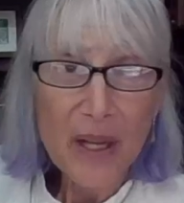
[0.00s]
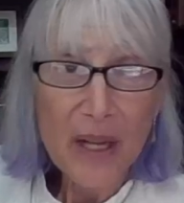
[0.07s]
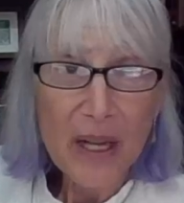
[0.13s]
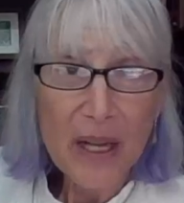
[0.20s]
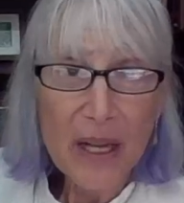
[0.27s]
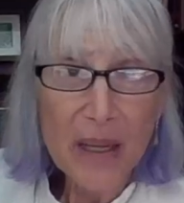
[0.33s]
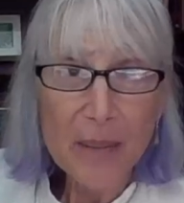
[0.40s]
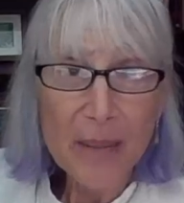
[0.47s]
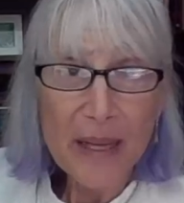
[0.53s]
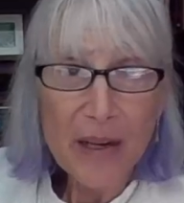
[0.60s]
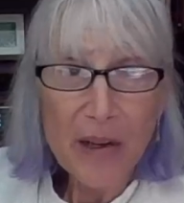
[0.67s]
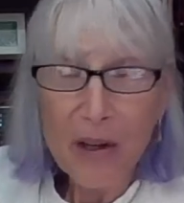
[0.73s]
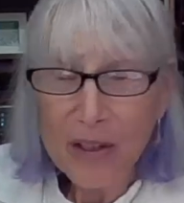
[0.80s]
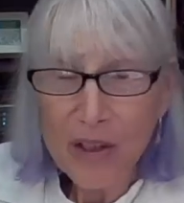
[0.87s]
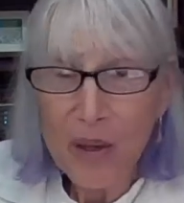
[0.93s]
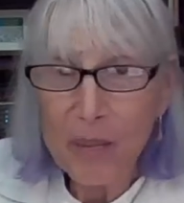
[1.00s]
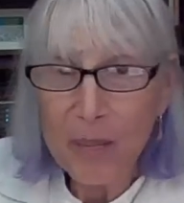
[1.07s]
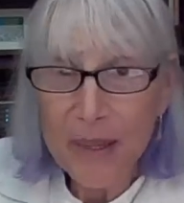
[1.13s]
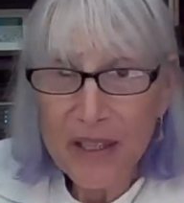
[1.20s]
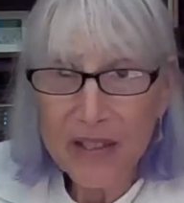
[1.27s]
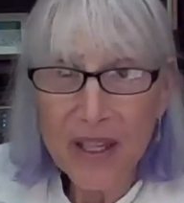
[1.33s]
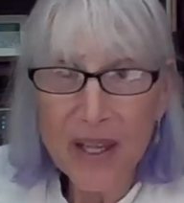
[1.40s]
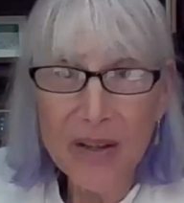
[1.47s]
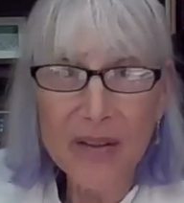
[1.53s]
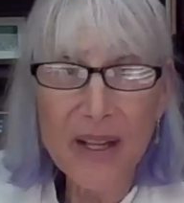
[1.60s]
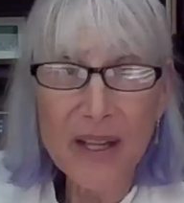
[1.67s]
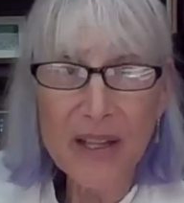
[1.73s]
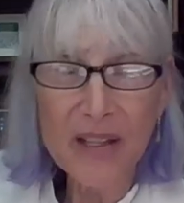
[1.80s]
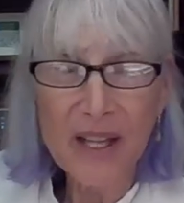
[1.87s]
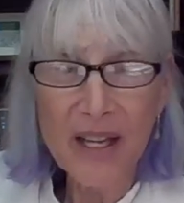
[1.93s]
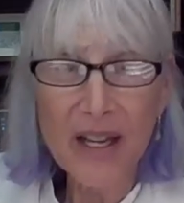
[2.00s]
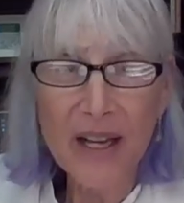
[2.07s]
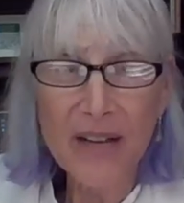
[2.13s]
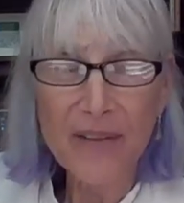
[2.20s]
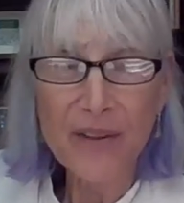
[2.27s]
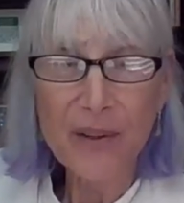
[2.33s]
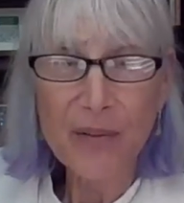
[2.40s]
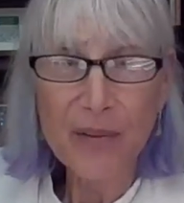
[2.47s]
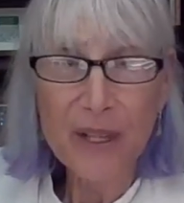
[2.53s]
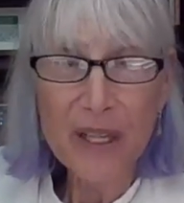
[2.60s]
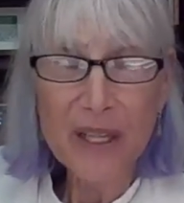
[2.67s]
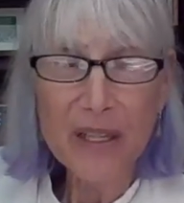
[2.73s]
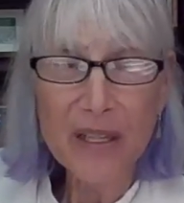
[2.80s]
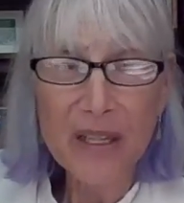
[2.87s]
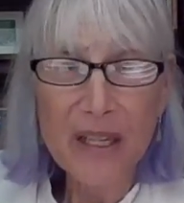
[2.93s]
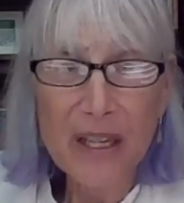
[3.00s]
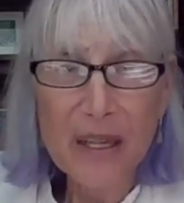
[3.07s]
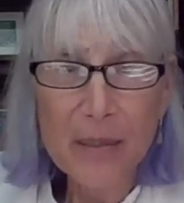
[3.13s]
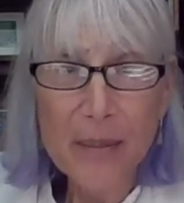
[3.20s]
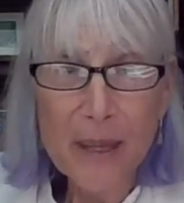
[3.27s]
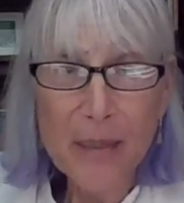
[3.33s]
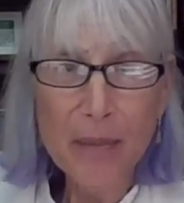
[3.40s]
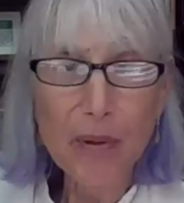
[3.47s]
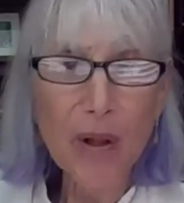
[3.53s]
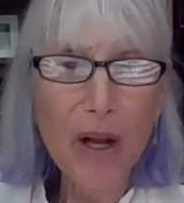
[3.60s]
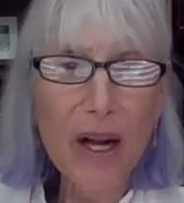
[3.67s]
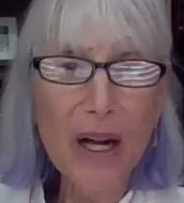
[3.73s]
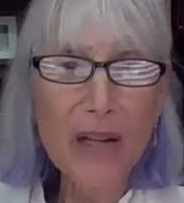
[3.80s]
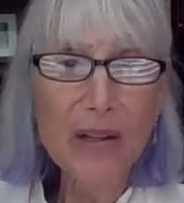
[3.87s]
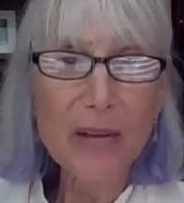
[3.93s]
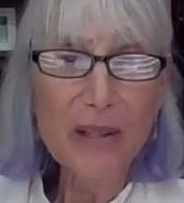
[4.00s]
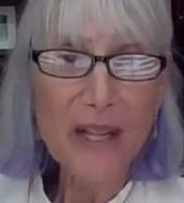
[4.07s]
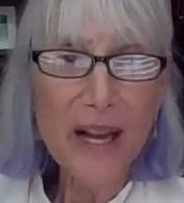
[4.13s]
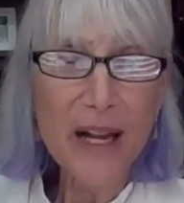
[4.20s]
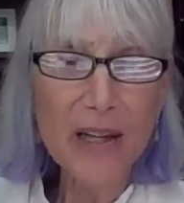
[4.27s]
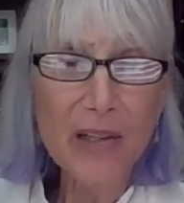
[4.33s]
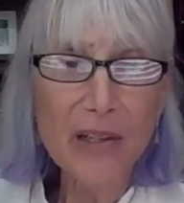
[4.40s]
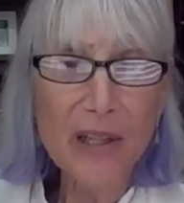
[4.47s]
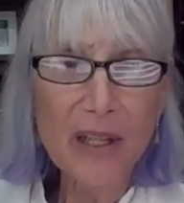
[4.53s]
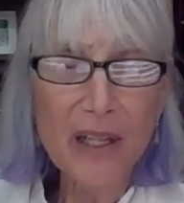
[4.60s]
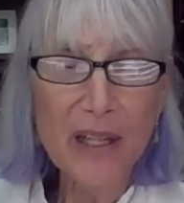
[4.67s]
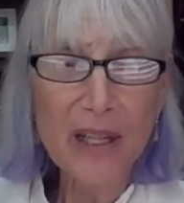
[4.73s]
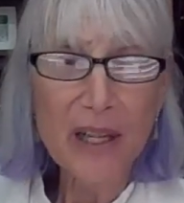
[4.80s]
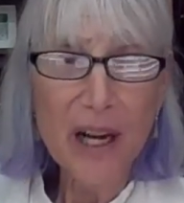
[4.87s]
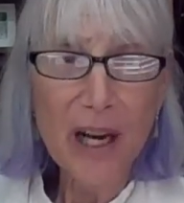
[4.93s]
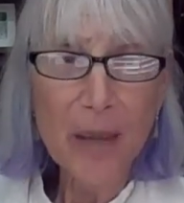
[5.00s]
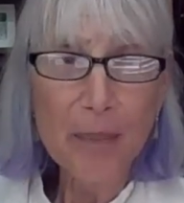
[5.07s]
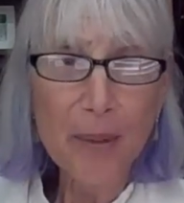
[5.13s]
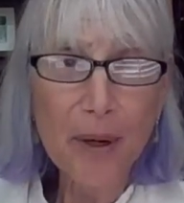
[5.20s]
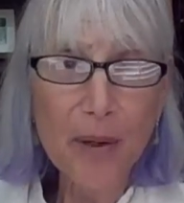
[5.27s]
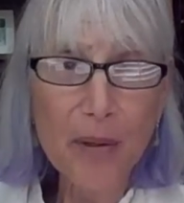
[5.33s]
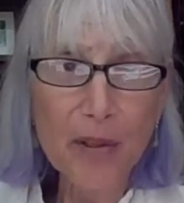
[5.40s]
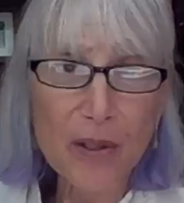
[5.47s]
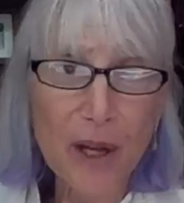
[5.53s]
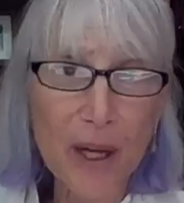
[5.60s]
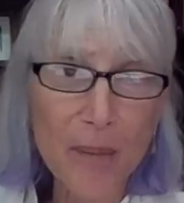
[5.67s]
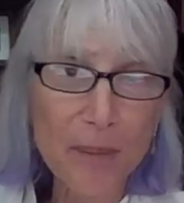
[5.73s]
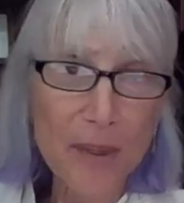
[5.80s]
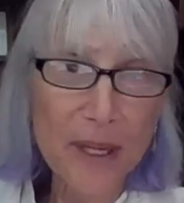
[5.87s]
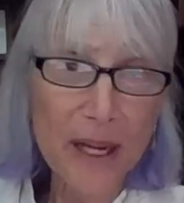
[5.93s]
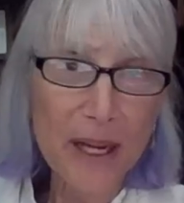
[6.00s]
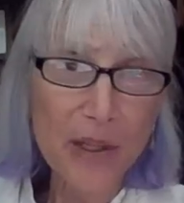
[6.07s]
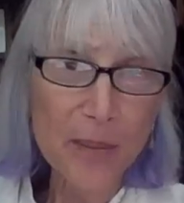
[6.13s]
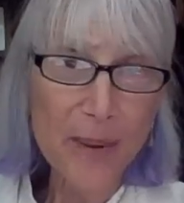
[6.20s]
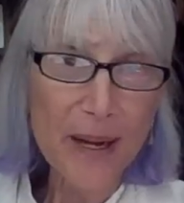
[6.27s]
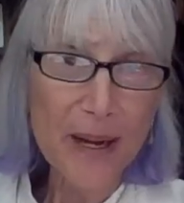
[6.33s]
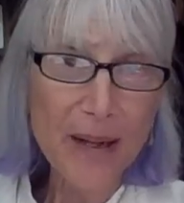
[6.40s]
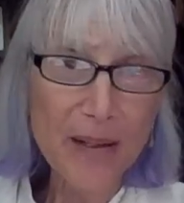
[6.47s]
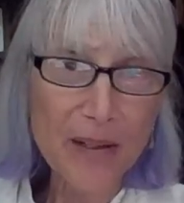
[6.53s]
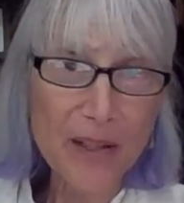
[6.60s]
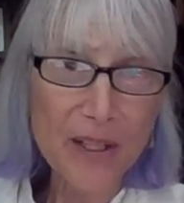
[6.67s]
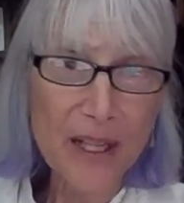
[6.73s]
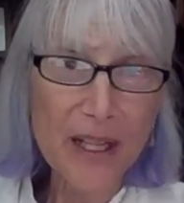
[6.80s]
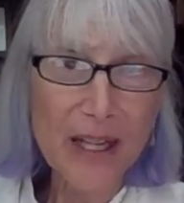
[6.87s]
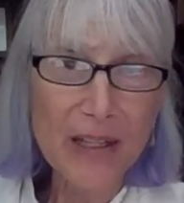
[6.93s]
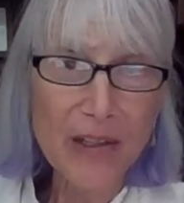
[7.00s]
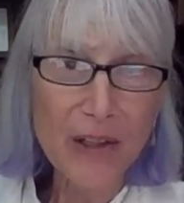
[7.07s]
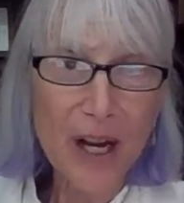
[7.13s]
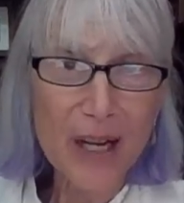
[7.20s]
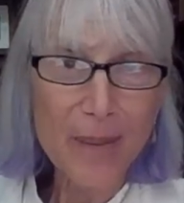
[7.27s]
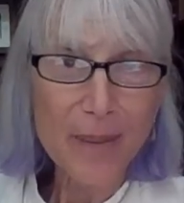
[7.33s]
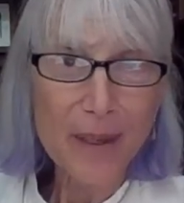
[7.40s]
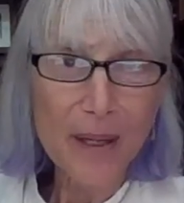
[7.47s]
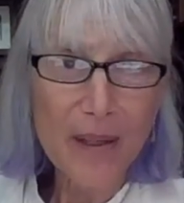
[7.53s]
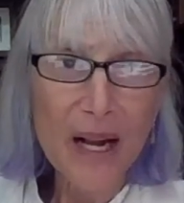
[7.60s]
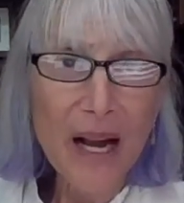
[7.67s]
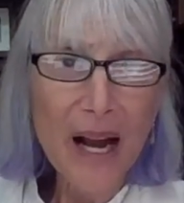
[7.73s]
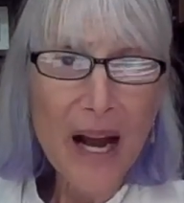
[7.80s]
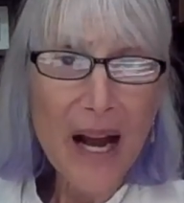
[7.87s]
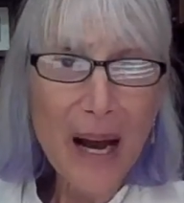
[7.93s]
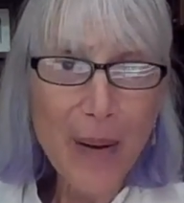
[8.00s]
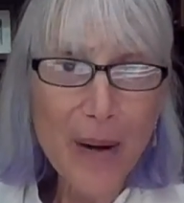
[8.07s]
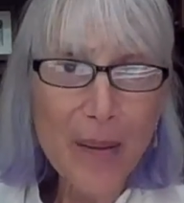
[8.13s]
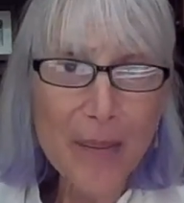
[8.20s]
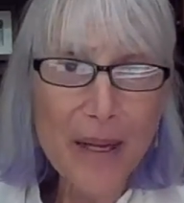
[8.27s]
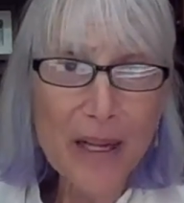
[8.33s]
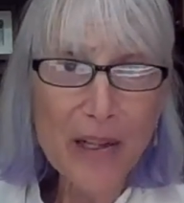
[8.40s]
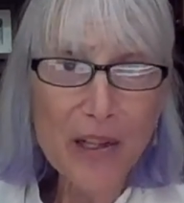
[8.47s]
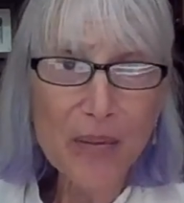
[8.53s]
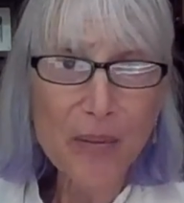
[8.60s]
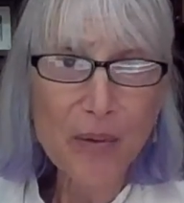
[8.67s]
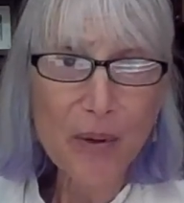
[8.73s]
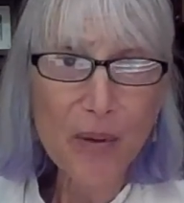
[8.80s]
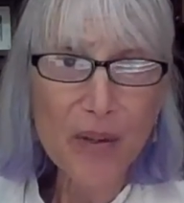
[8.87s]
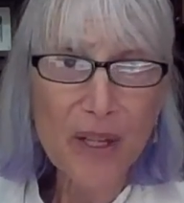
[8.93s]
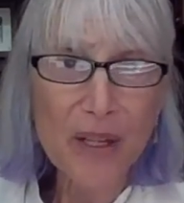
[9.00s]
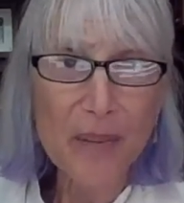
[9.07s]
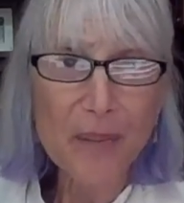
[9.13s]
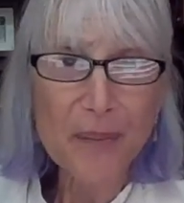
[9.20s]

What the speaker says: And also mixing things. If you read my blog, there was actually a post on pH balancing, and I talk about how I make a smoothie.